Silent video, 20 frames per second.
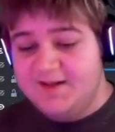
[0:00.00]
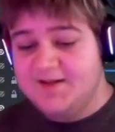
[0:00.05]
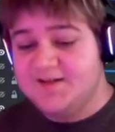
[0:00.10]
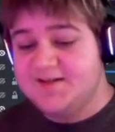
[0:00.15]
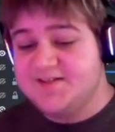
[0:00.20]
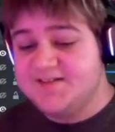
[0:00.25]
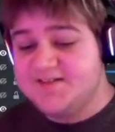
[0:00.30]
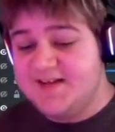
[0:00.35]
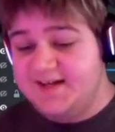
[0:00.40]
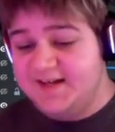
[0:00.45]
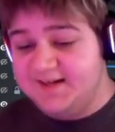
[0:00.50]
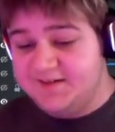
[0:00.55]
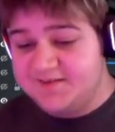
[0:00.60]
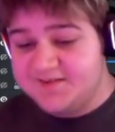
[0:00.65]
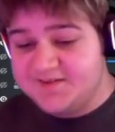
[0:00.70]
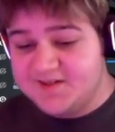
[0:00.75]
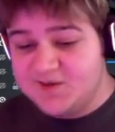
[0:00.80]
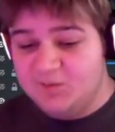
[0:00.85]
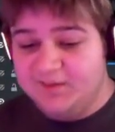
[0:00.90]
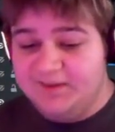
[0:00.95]
settings,
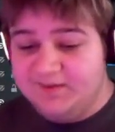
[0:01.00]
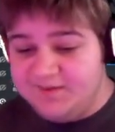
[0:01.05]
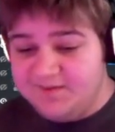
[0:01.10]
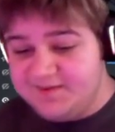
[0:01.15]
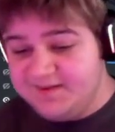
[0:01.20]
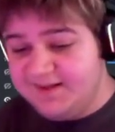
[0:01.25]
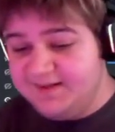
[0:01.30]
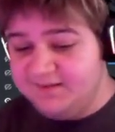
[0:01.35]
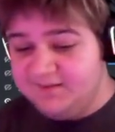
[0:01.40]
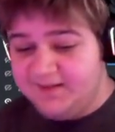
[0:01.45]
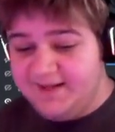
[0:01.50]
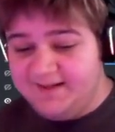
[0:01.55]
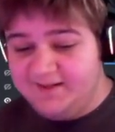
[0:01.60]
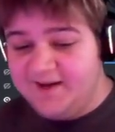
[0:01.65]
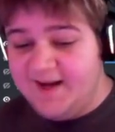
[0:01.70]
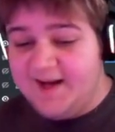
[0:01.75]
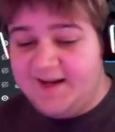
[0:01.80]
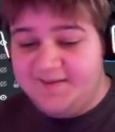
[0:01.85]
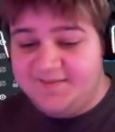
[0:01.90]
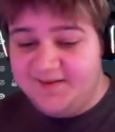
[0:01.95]
so when you then later
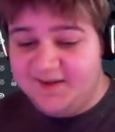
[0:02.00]
edit the